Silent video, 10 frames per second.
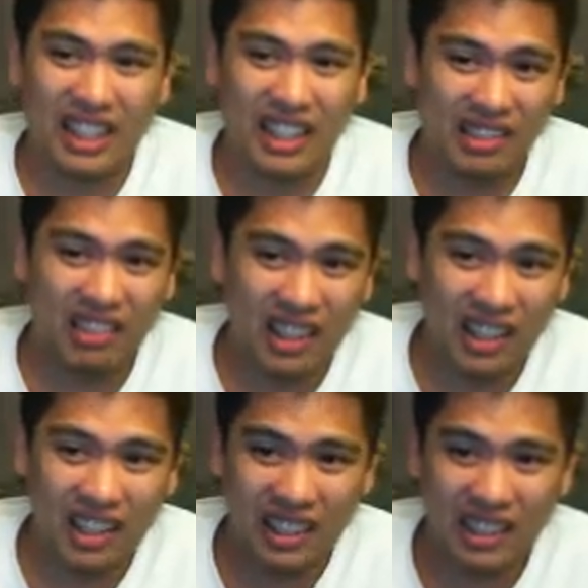later
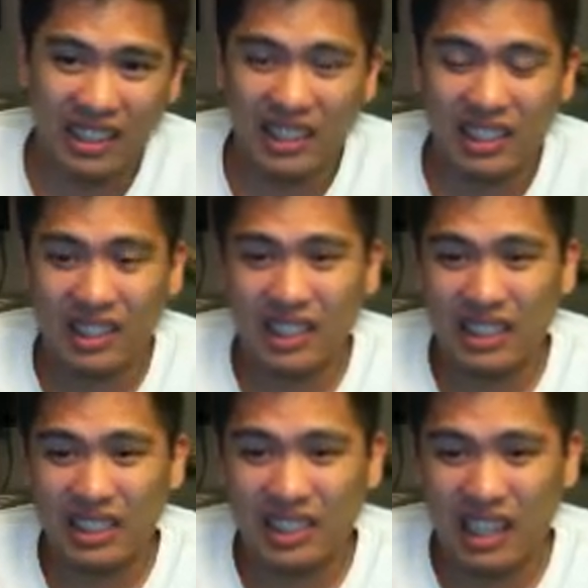on
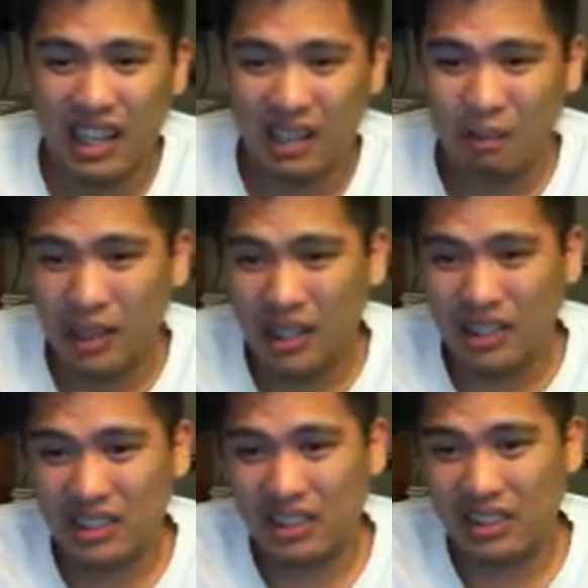how
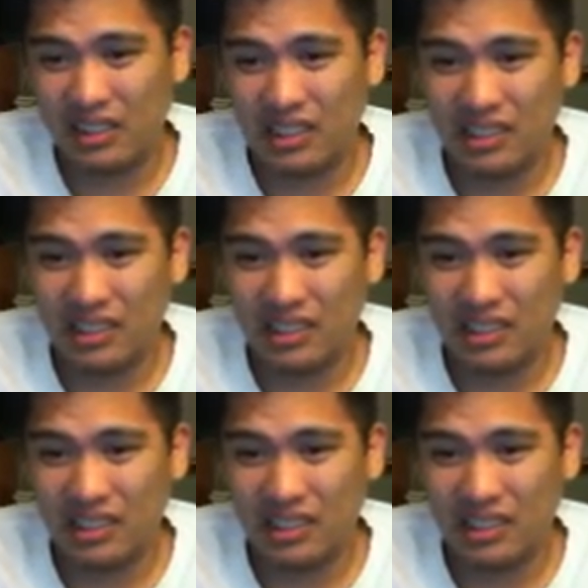much,